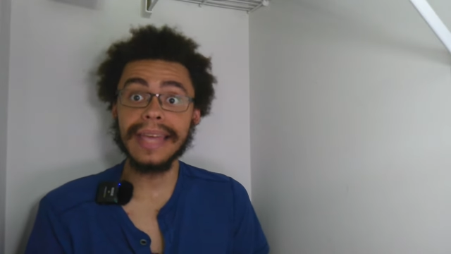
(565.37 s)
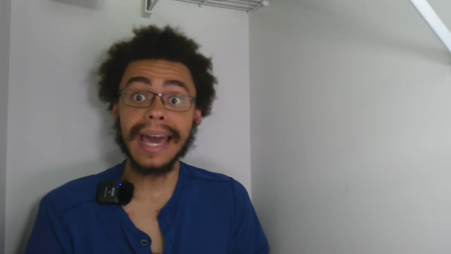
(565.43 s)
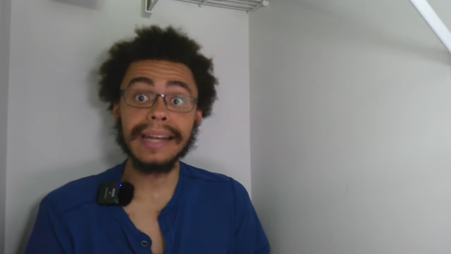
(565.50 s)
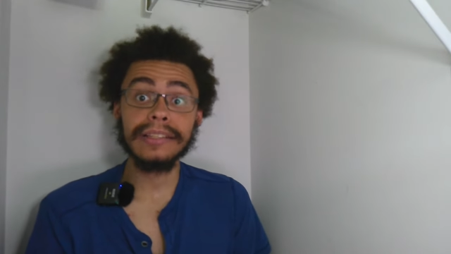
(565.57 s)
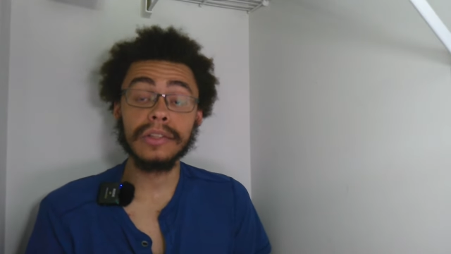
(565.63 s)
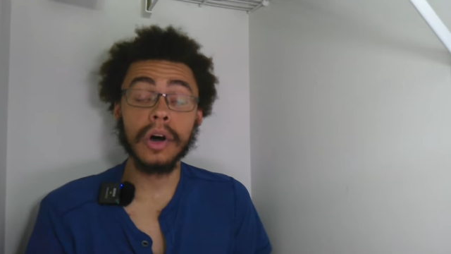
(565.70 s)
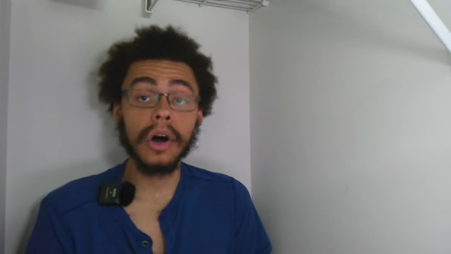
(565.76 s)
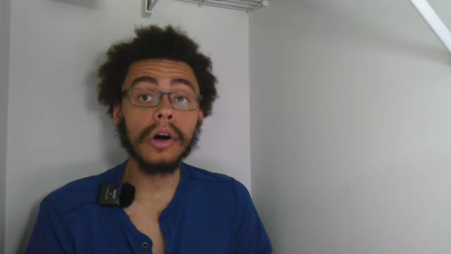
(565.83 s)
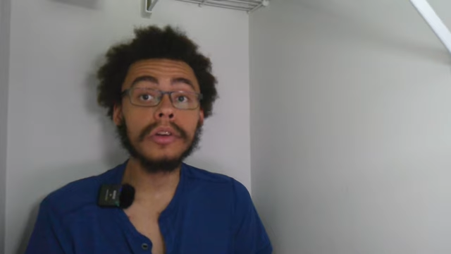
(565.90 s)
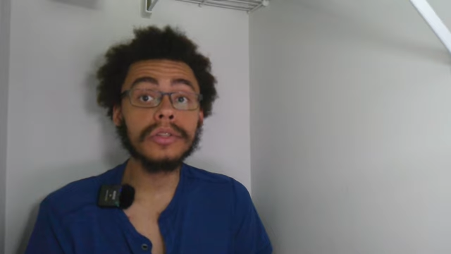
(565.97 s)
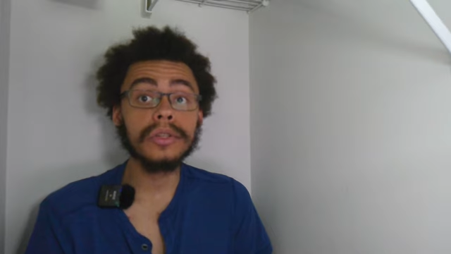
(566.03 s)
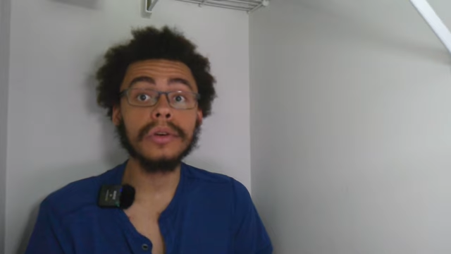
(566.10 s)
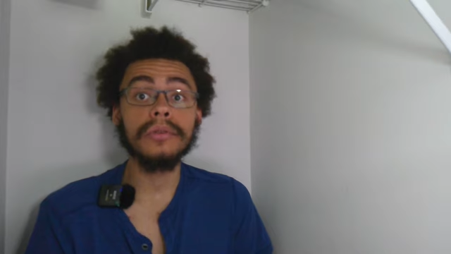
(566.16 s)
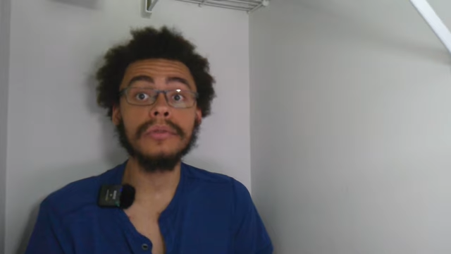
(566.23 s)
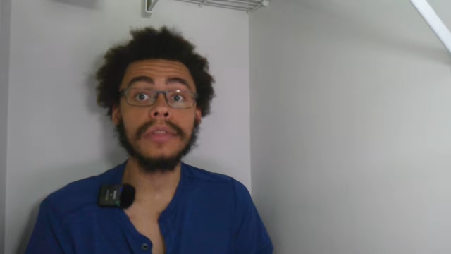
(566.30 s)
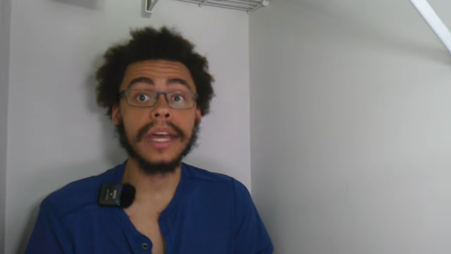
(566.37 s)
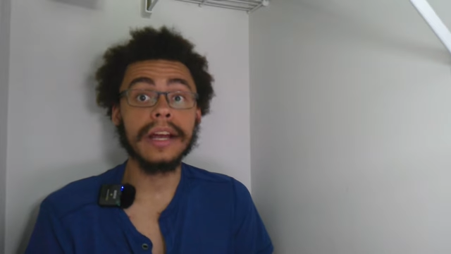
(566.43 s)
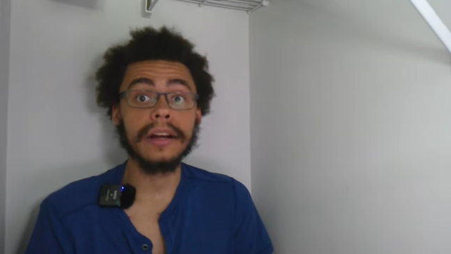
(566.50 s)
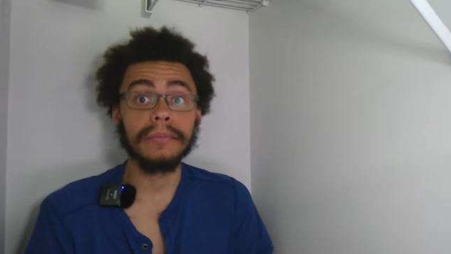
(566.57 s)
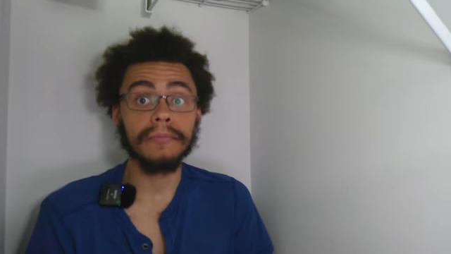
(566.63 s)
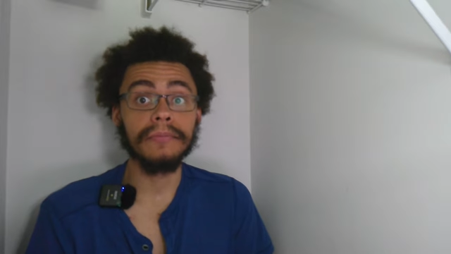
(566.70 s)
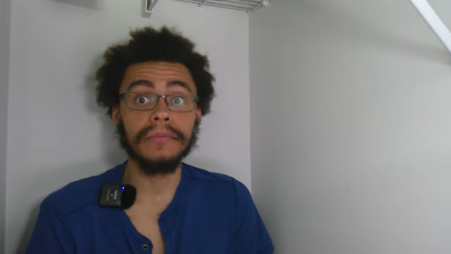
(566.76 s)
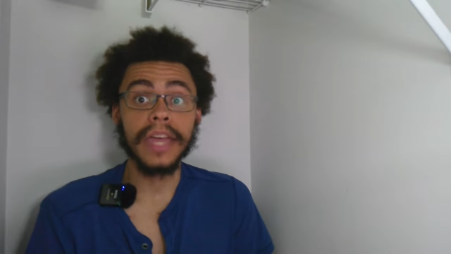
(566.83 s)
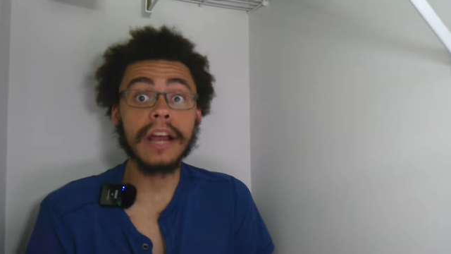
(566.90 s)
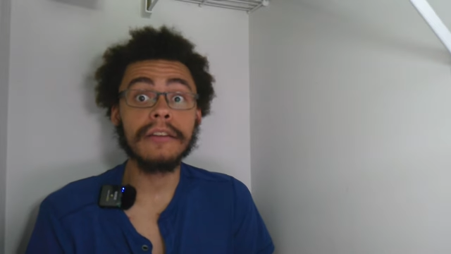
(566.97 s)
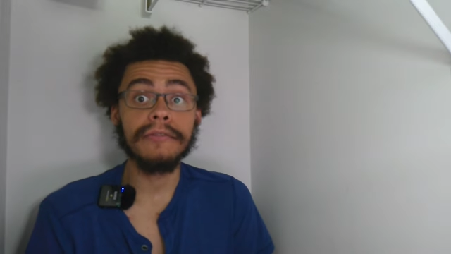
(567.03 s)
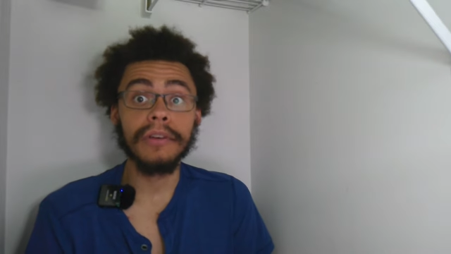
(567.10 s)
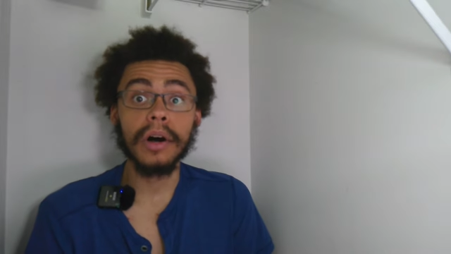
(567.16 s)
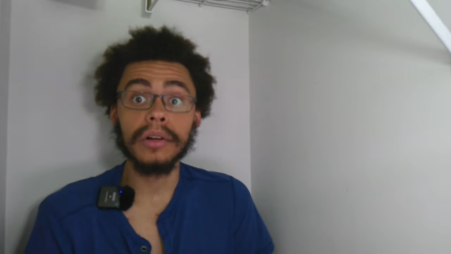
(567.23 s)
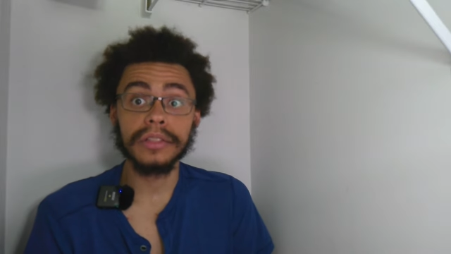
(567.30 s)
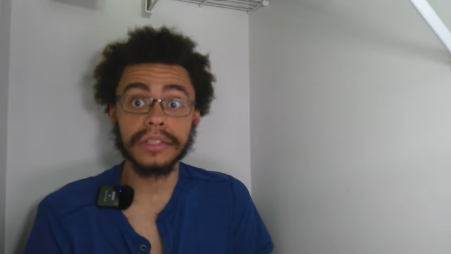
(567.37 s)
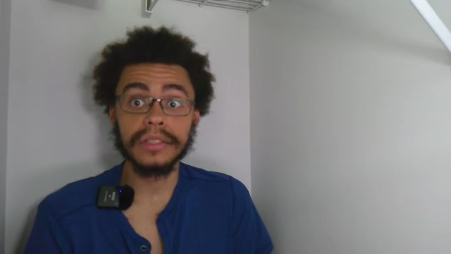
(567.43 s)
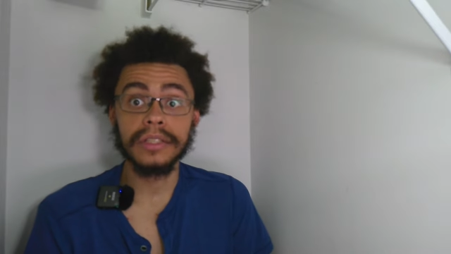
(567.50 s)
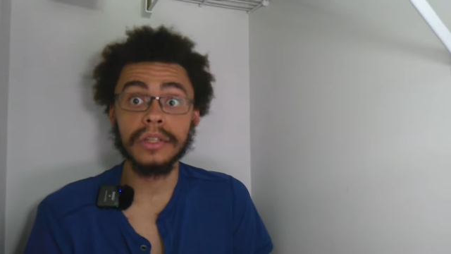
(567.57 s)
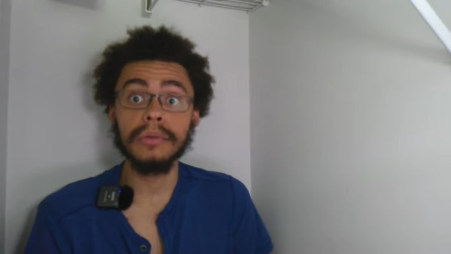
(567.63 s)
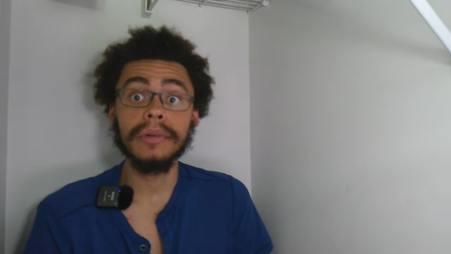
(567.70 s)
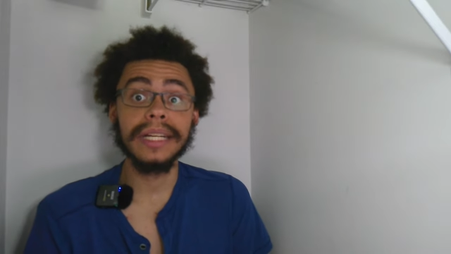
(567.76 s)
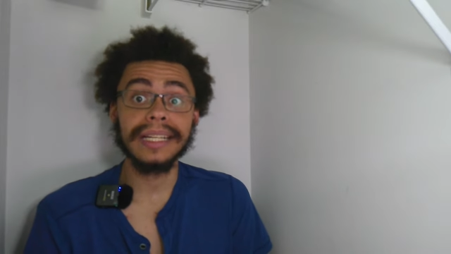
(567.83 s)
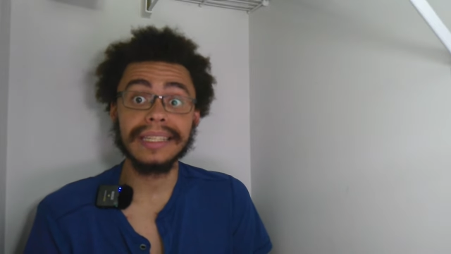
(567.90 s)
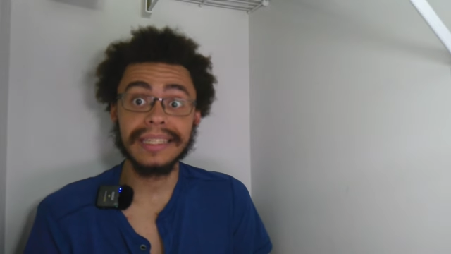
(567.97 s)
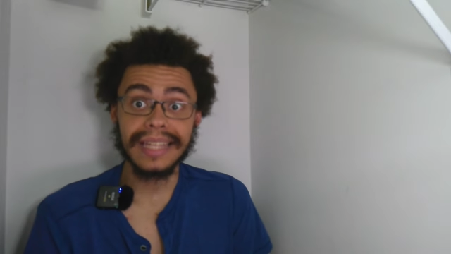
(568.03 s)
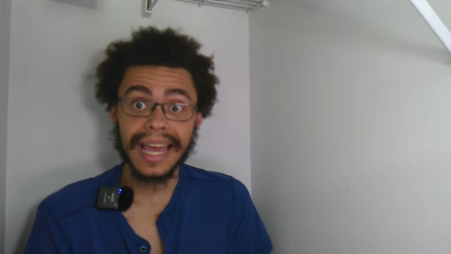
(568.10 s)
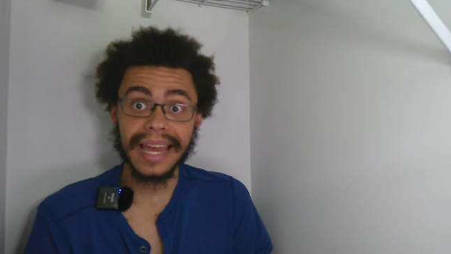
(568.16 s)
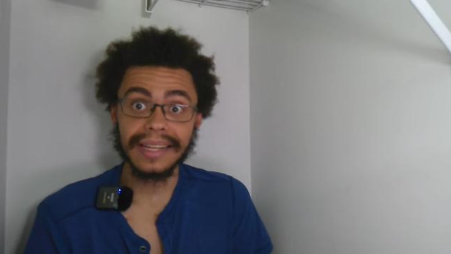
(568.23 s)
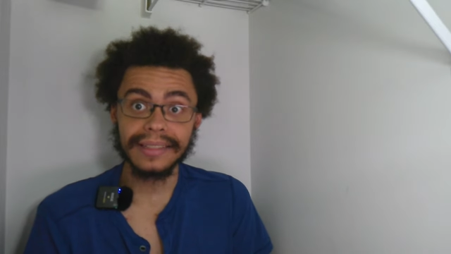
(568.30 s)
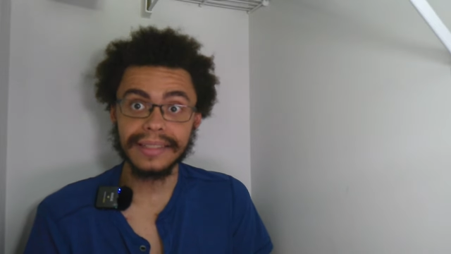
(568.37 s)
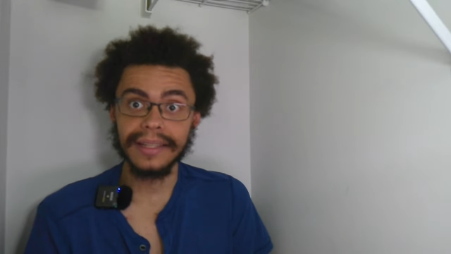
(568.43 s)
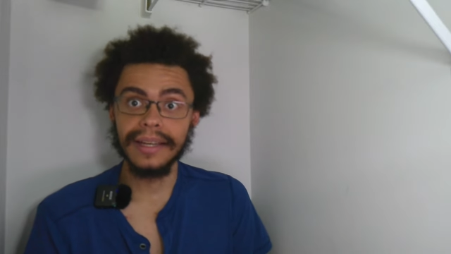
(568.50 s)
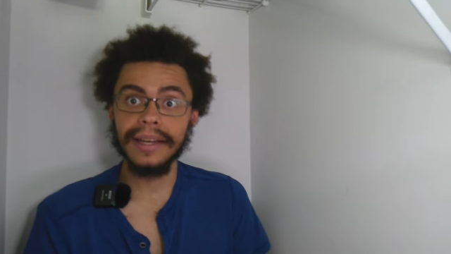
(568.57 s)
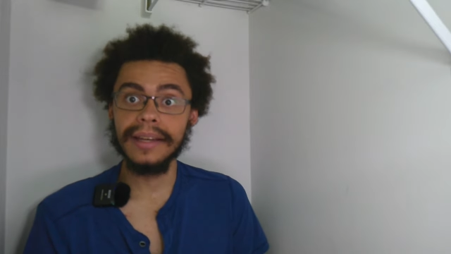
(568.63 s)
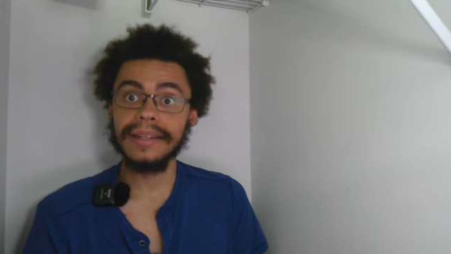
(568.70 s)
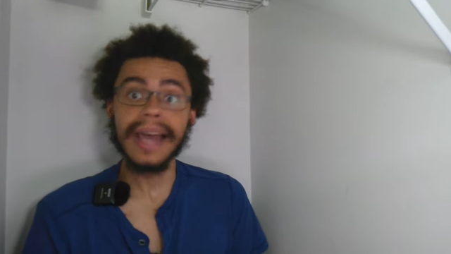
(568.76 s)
that is also their fault to an extent.